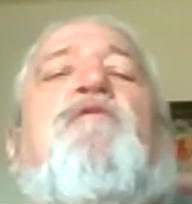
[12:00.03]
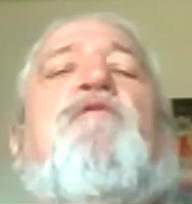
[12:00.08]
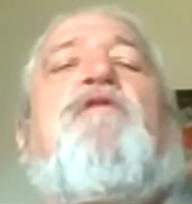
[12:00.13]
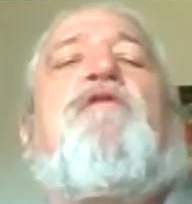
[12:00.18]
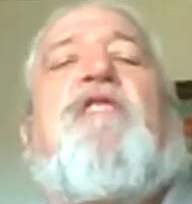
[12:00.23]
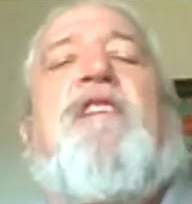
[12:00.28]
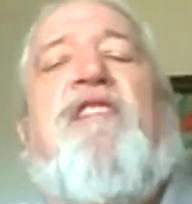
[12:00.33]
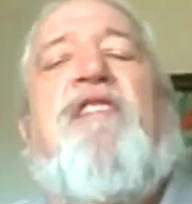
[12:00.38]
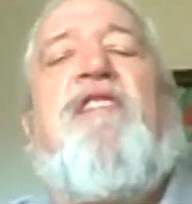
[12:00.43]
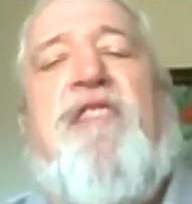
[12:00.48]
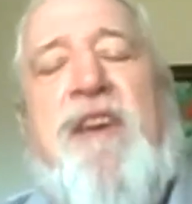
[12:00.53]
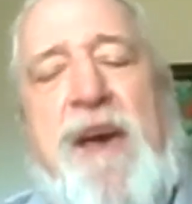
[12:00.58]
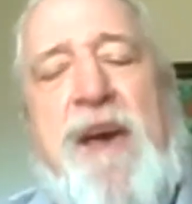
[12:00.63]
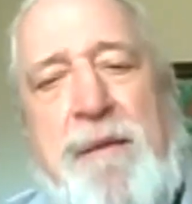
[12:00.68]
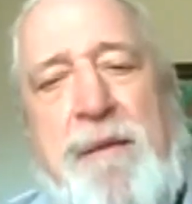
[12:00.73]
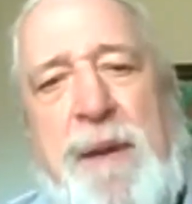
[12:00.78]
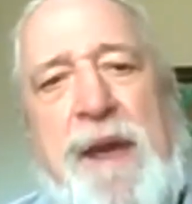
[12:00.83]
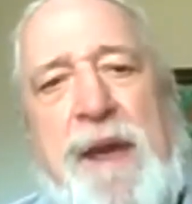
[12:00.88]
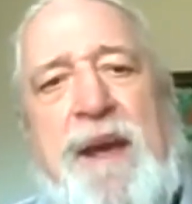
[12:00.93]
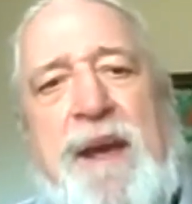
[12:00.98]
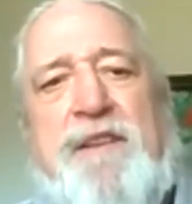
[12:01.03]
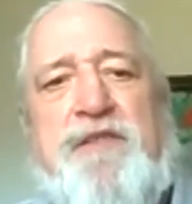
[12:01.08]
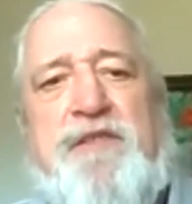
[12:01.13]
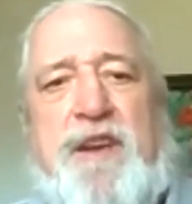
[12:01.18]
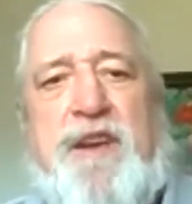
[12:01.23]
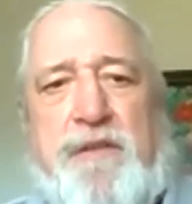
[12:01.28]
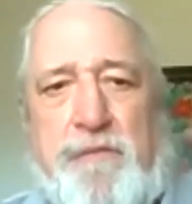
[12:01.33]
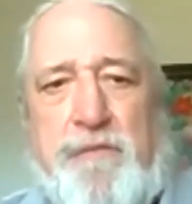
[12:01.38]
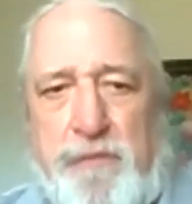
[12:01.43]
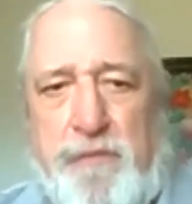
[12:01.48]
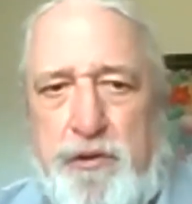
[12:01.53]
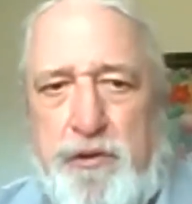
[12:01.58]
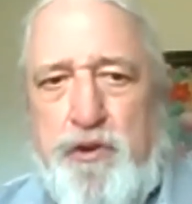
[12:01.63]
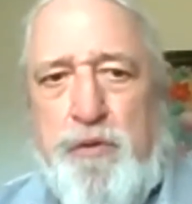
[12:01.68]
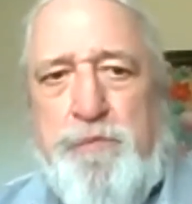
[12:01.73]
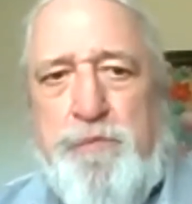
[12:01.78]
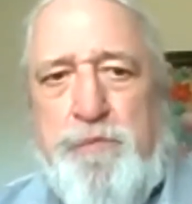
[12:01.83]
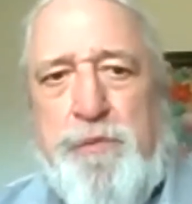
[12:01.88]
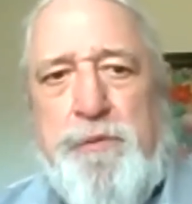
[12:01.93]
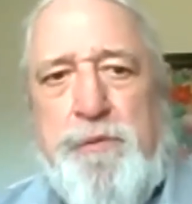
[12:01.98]
to them as a
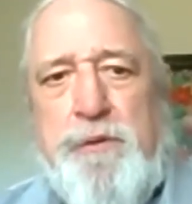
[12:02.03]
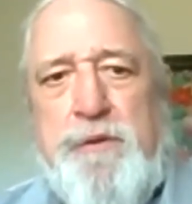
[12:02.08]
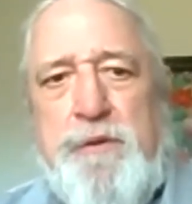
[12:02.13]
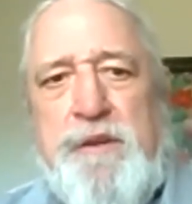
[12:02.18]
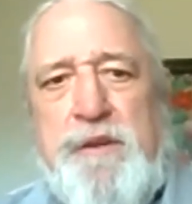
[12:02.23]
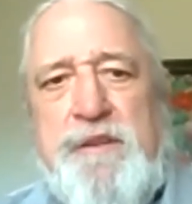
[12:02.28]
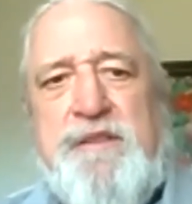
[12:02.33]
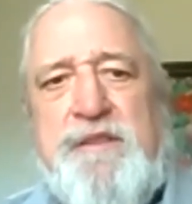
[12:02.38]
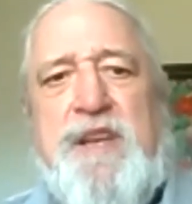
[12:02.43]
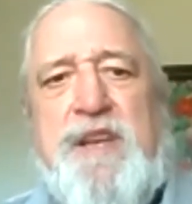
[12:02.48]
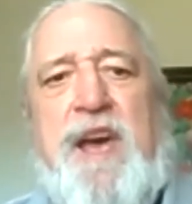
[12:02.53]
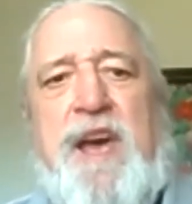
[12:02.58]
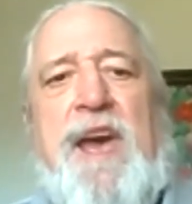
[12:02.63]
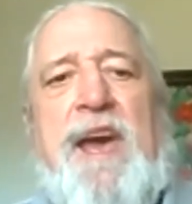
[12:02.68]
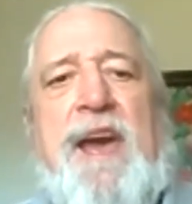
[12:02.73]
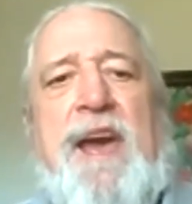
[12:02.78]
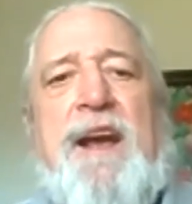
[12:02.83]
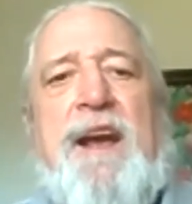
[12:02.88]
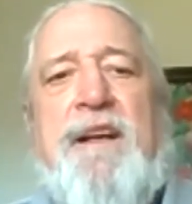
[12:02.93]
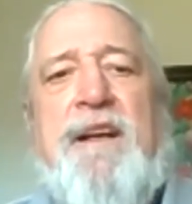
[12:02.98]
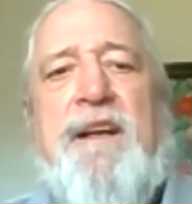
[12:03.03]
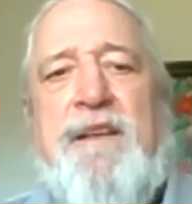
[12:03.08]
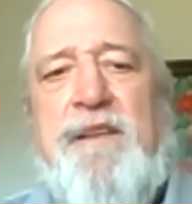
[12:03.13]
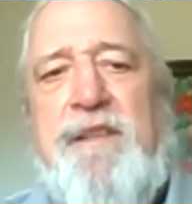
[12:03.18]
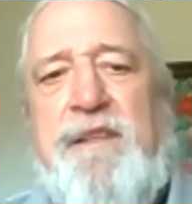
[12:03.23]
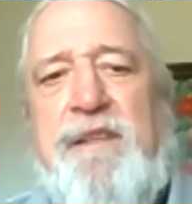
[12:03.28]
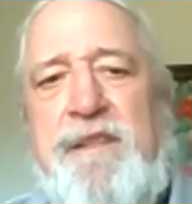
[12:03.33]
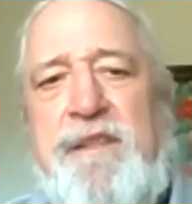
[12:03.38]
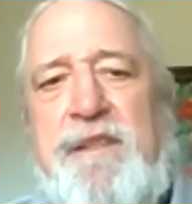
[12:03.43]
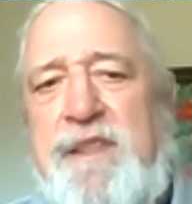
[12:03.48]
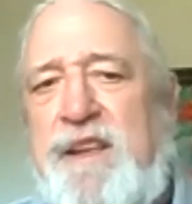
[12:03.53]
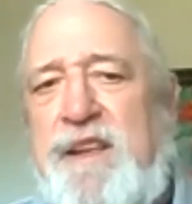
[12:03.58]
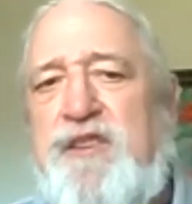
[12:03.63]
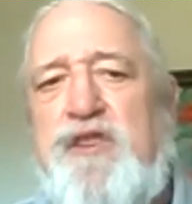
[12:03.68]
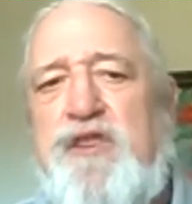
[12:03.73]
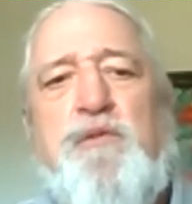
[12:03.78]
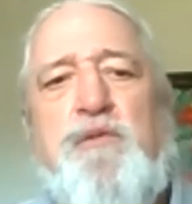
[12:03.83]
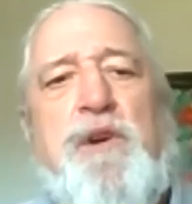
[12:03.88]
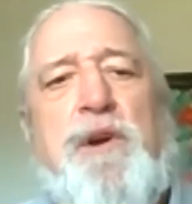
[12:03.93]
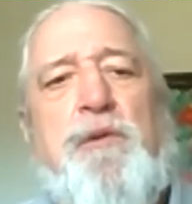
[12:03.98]
group, saying, this is
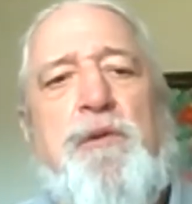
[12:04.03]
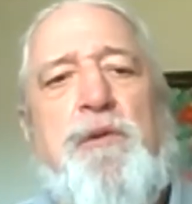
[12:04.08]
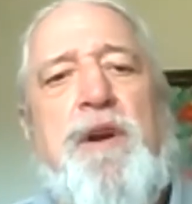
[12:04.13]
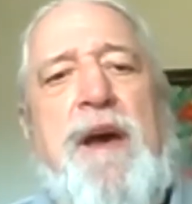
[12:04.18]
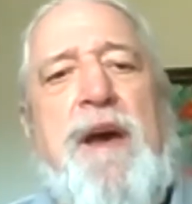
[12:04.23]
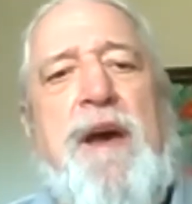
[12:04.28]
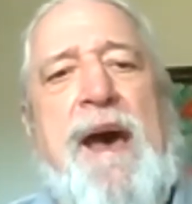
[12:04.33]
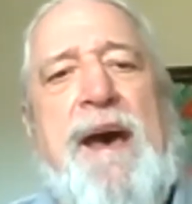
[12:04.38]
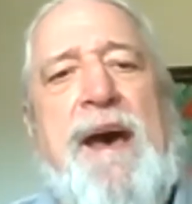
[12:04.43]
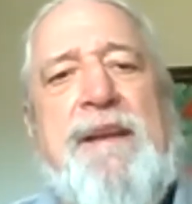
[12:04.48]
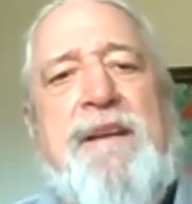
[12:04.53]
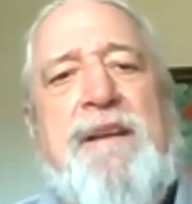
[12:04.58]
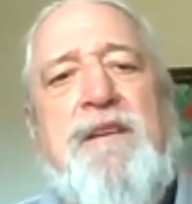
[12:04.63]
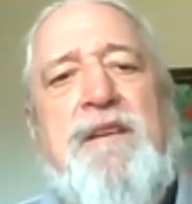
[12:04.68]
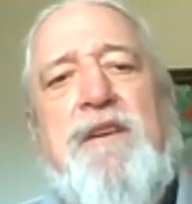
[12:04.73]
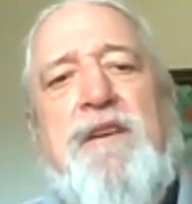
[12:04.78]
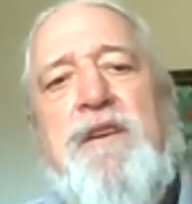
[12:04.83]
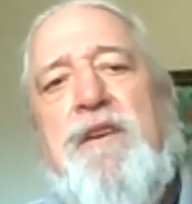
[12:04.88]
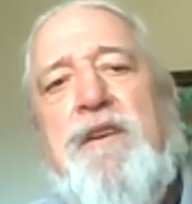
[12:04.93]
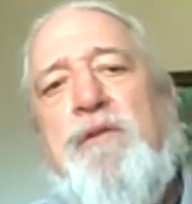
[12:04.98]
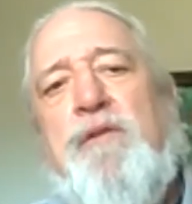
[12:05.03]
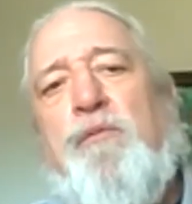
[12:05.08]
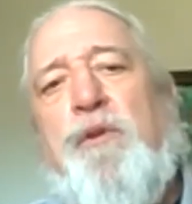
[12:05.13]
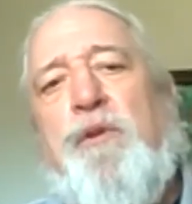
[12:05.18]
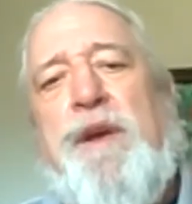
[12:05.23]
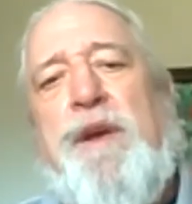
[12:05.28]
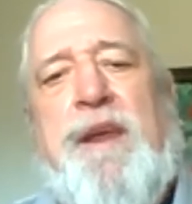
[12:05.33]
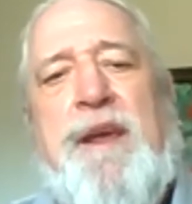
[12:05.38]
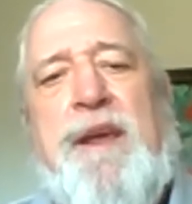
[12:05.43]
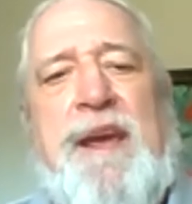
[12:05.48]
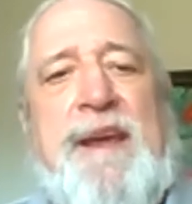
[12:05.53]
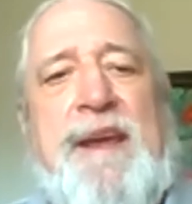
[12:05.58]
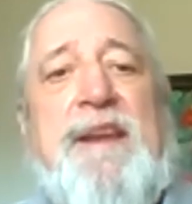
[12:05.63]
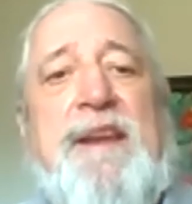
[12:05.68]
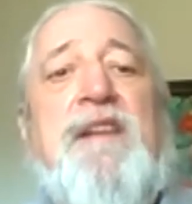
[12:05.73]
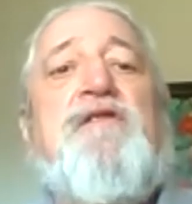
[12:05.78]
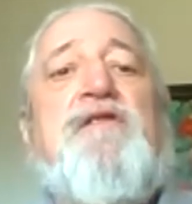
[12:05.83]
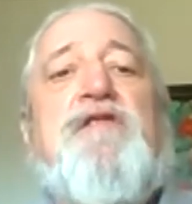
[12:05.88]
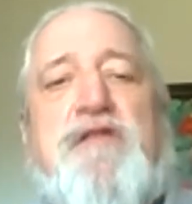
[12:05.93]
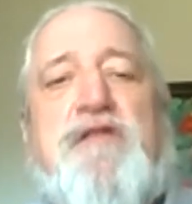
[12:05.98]
where we're at, we need
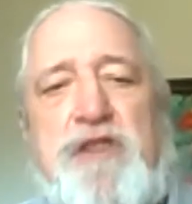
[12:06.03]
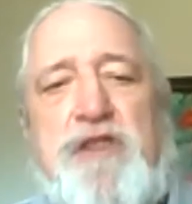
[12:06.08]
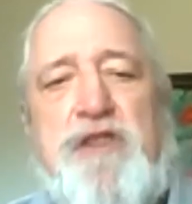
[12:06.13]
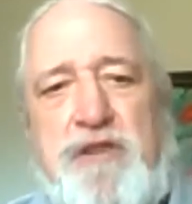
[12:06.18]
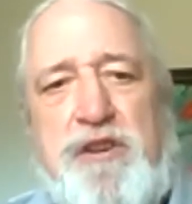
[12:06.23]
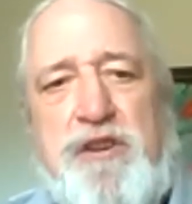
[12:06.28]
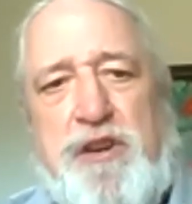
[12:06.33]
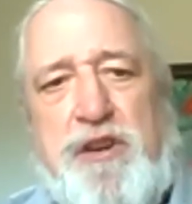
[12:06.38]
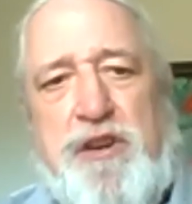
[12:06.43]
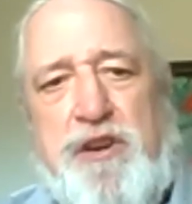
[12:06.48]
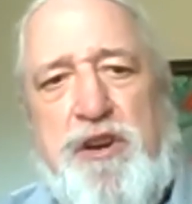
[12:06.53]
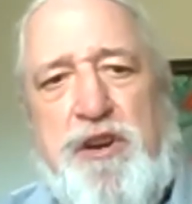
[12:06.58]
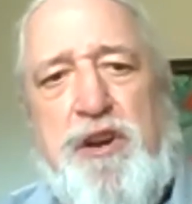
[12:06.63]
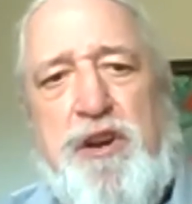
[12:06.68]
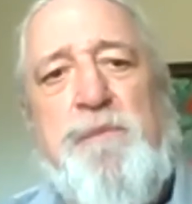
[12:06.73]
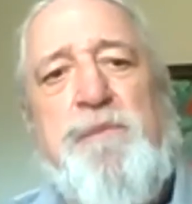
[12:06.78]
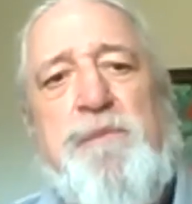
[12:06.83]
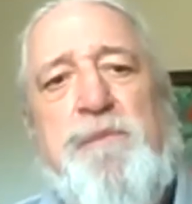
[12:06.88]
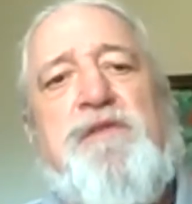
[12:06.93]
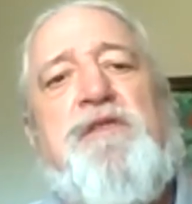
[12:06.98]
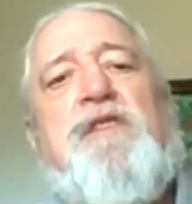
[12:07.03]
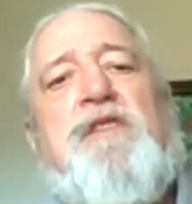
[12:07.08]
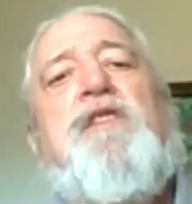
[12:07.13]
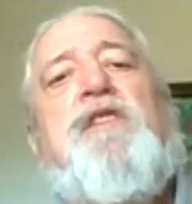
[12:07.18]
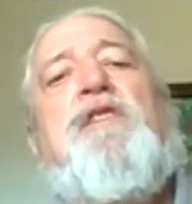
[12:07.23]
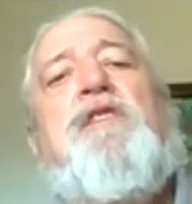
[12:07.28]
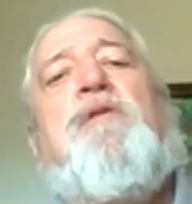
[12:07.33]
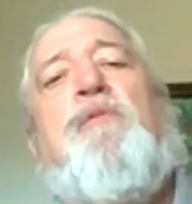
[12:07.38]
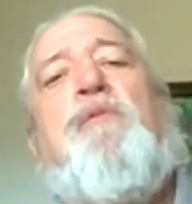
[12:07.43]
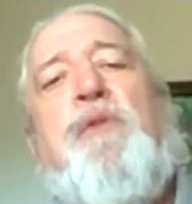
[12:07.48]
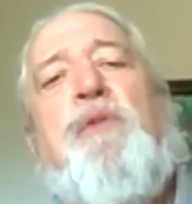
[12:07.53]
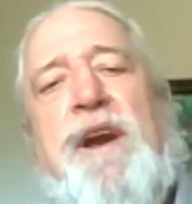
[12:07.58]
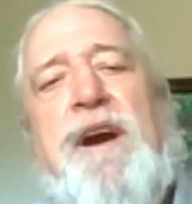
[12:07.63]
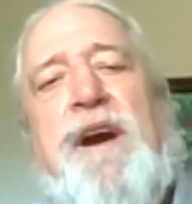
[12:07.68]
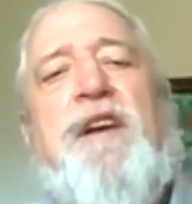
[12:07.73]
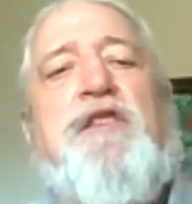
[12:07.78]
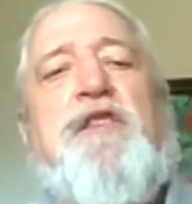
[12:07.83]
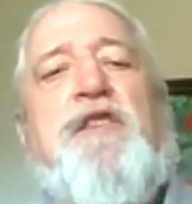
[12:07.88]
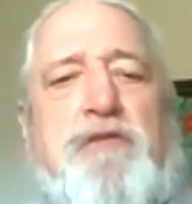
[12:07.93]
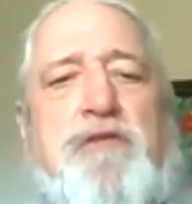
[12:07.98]
certain terms, we are
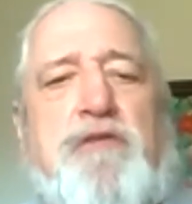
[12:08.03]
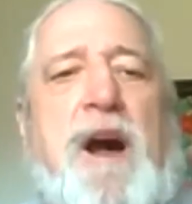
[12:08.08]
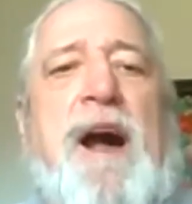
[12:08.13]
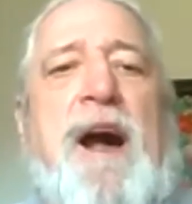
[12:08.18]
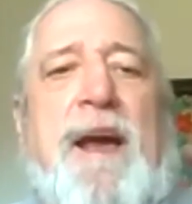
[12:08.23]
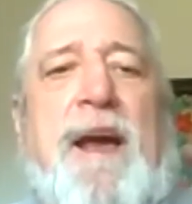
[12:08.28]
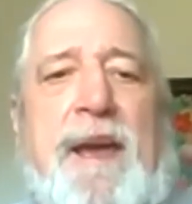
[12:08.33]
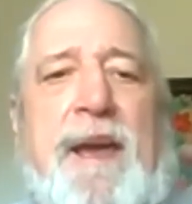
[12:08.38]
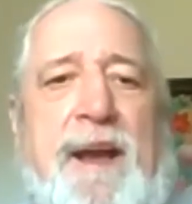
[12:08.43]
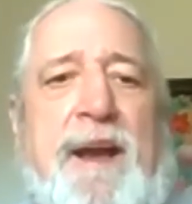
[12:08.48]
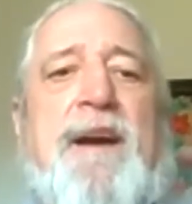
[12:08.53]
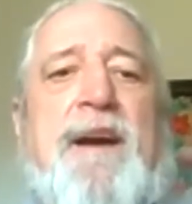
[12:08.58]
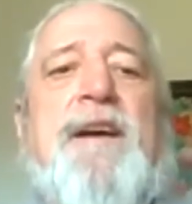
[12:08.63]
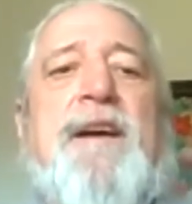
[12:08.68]
trying,